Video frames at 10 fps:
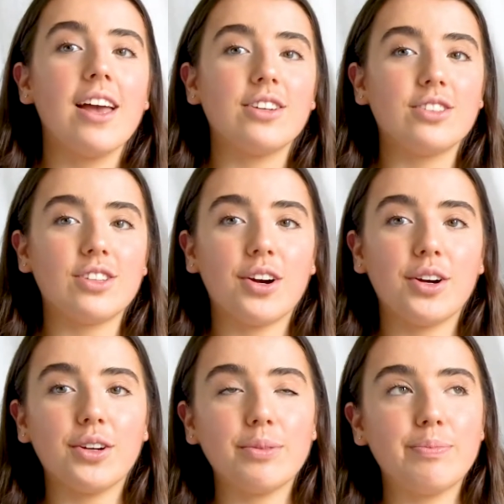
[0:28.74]

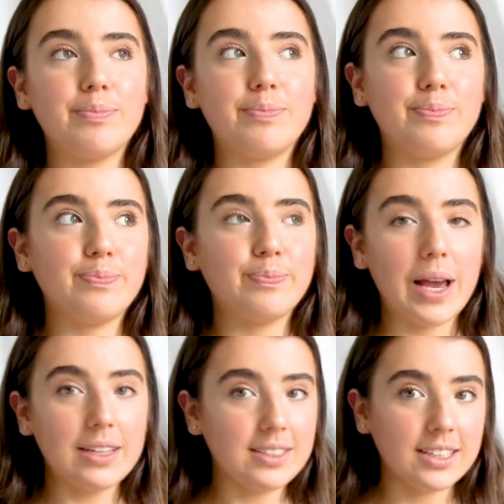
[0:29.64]
So
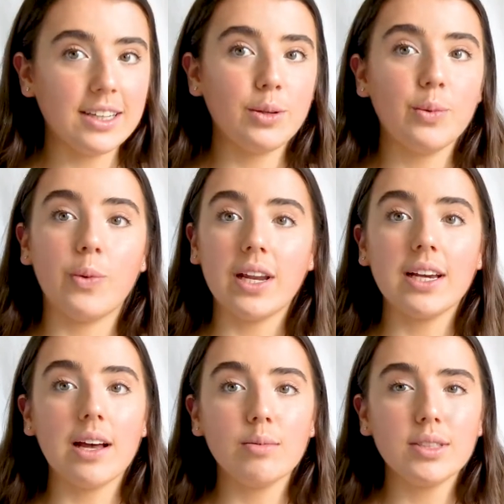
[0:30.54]
basically, when
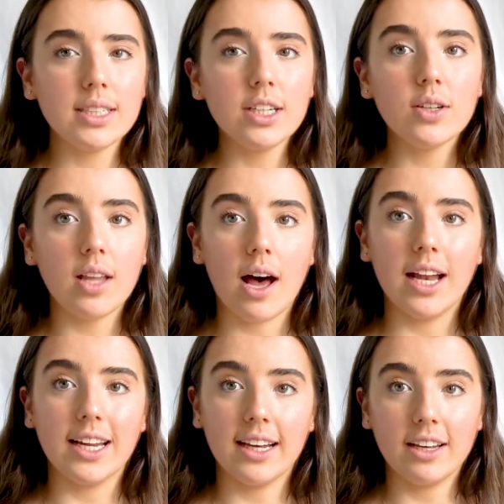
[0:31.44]
it comes to your
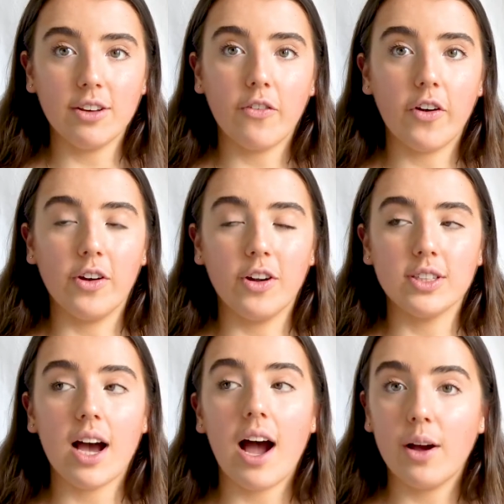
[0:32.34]
lighting in your
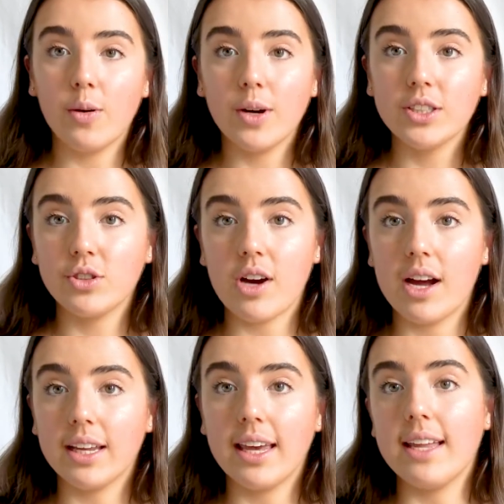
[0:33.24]
photos, I always
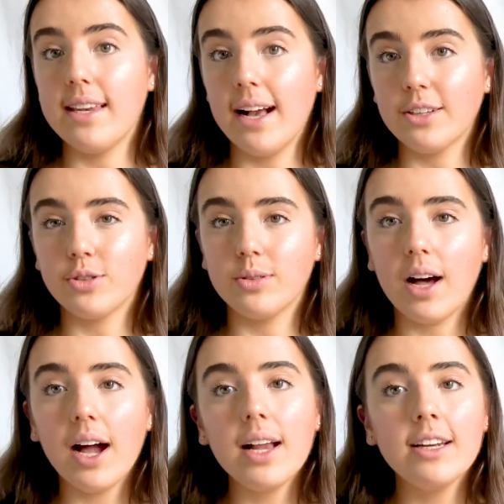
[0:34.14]
try to get natural
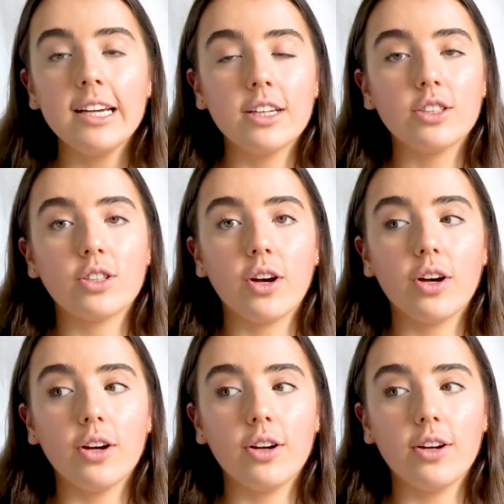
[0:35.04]
light.
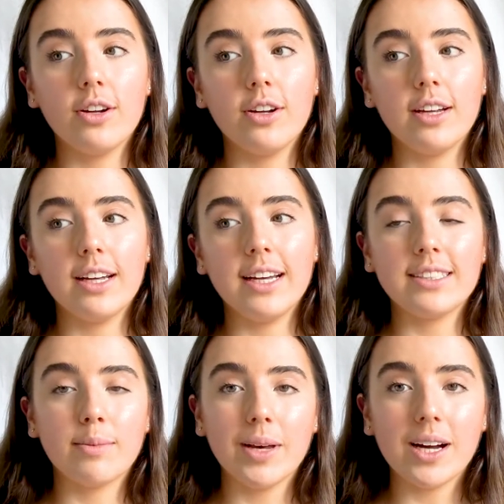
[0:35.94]
So
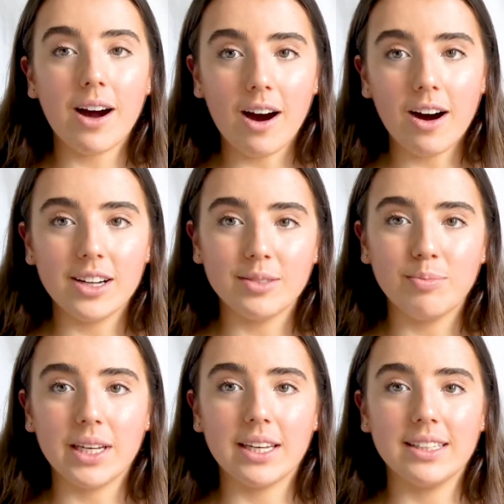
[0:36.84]
it's a bit hard
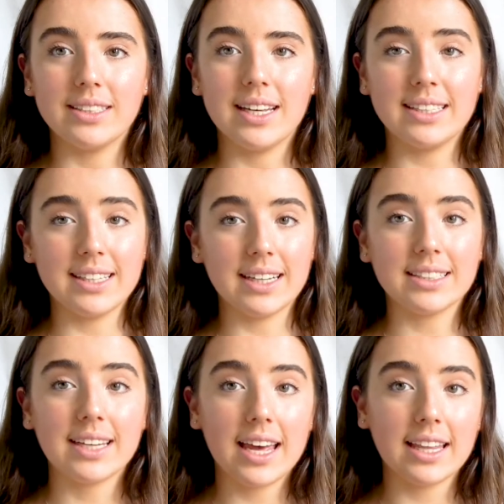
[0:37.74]
because it
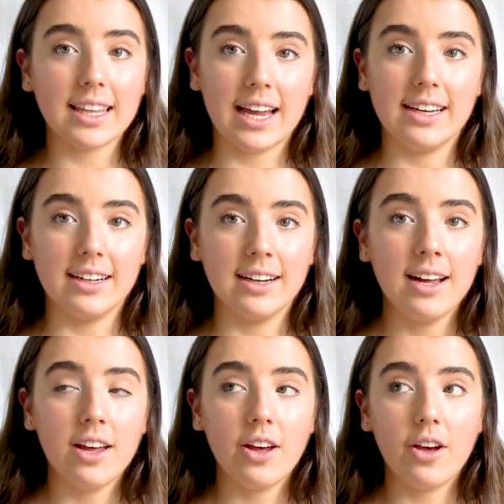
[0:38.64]
does get
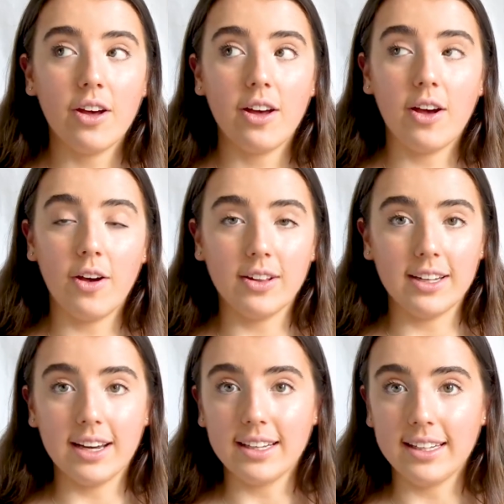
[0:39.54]

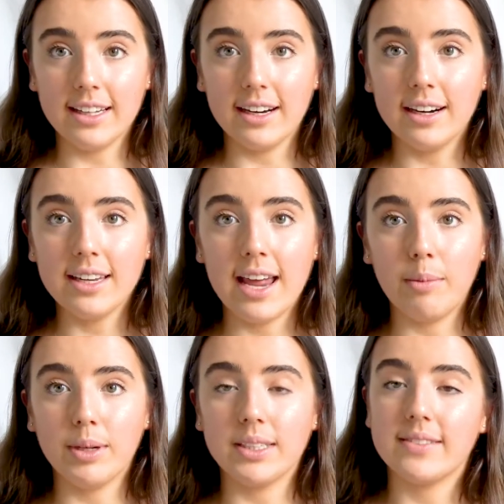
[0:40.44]
earlier here
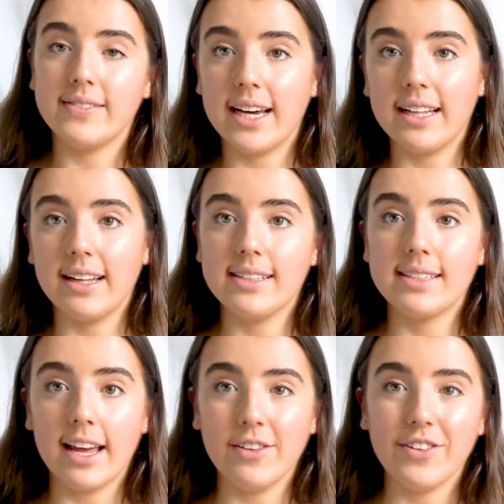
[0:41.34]
now because of daylight
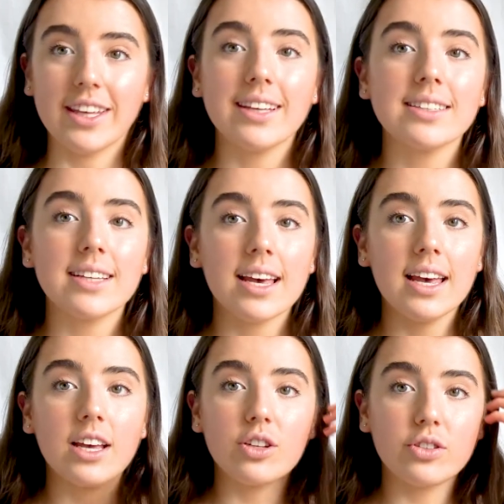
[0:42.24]
savings.
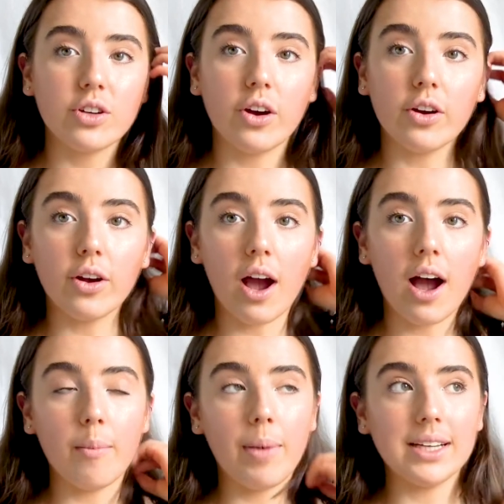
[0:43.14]
So
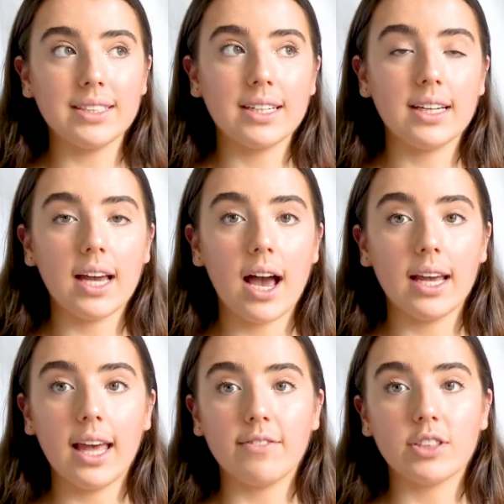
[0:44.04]
basically
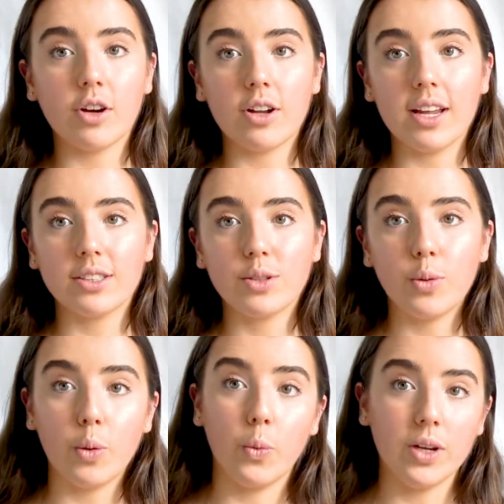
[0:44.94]
I have to go next
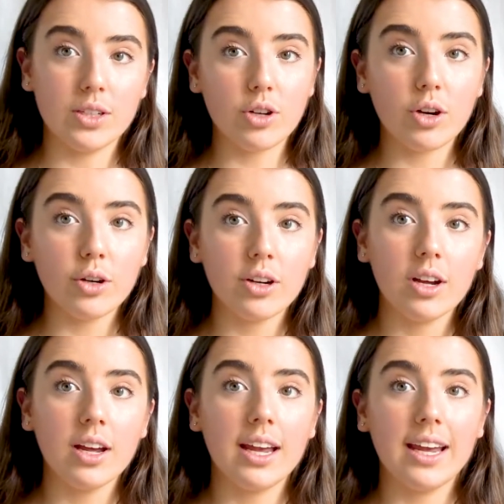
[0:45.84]
to a window
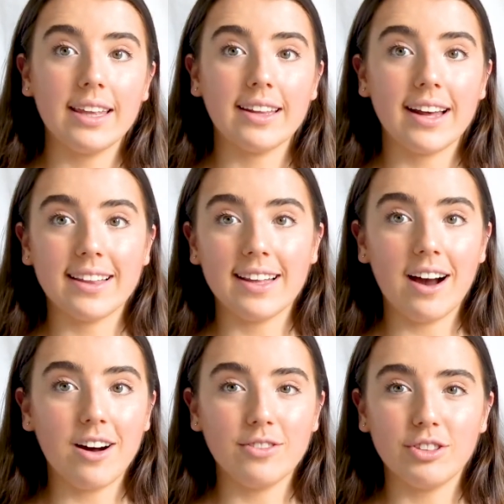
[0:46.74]
in like the
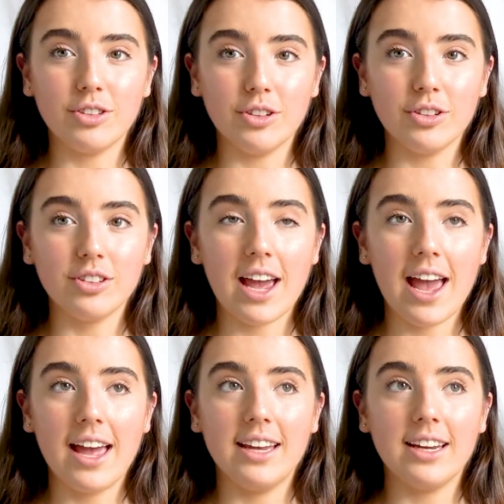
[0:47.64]
afternoon,
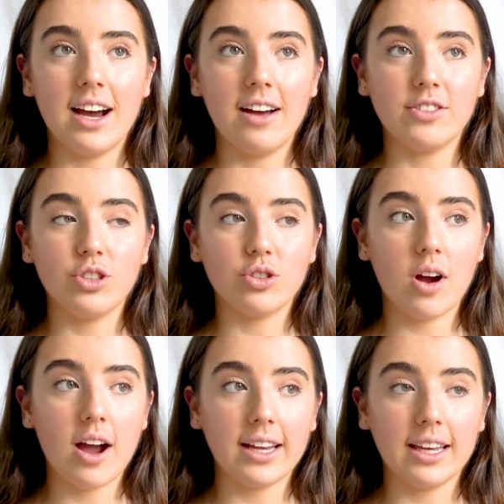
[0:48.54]
and I have to
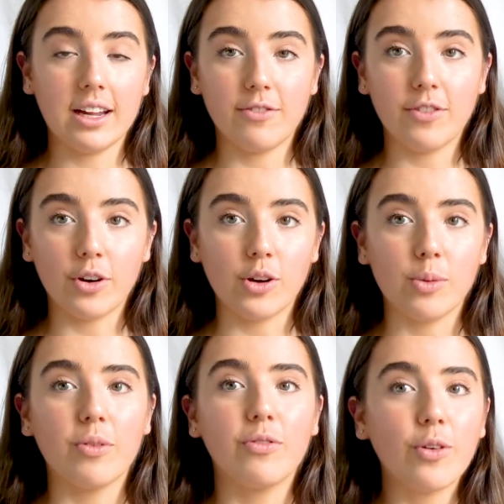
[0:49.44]
try and get a photo
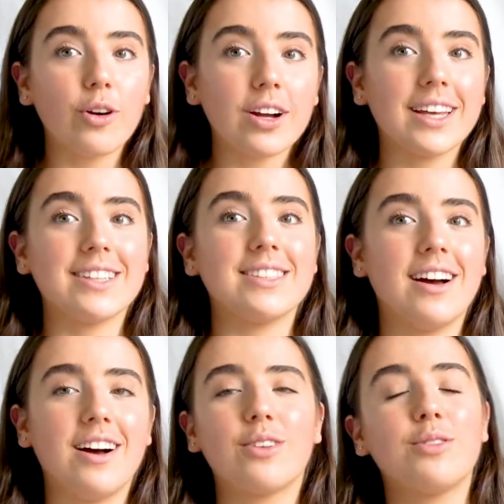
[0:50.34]
before it gets
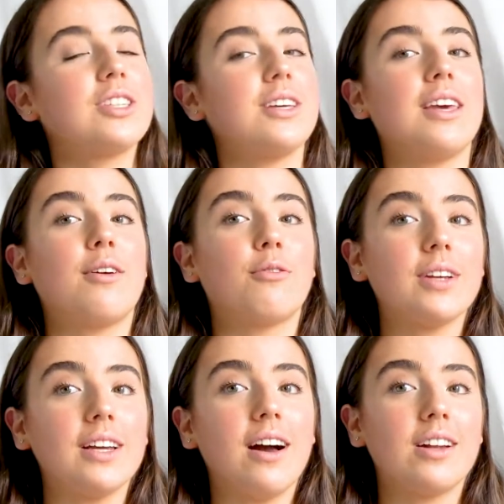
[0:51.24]
dark, which can get
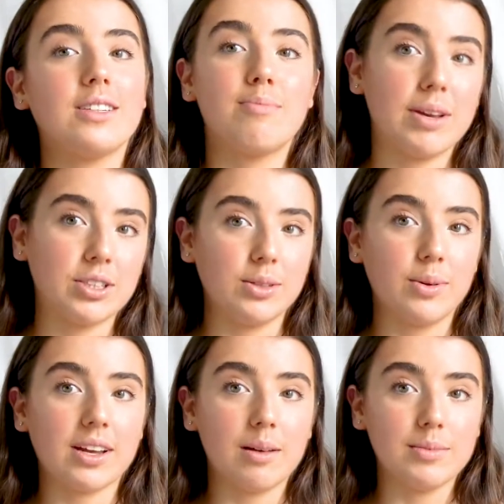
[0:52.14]
really hard, especially
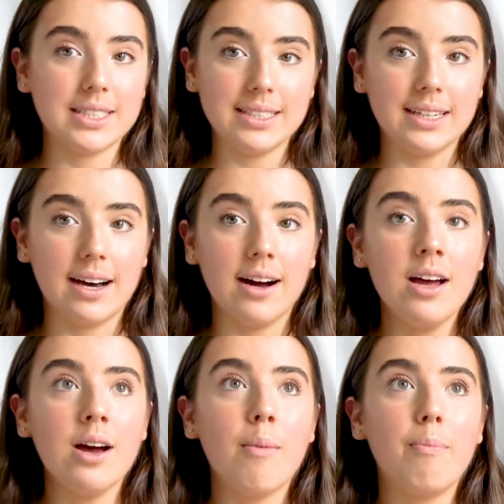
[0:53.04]
when it comes to dinner.
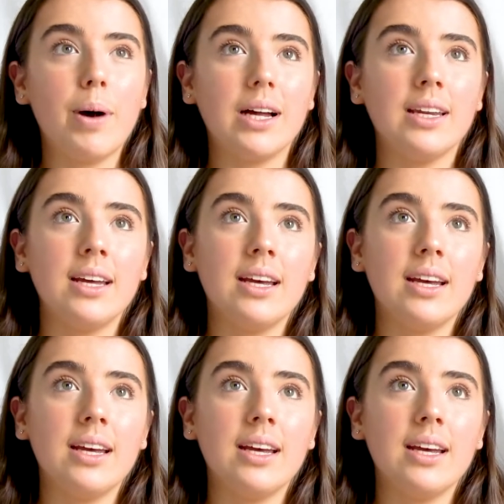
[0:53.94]
But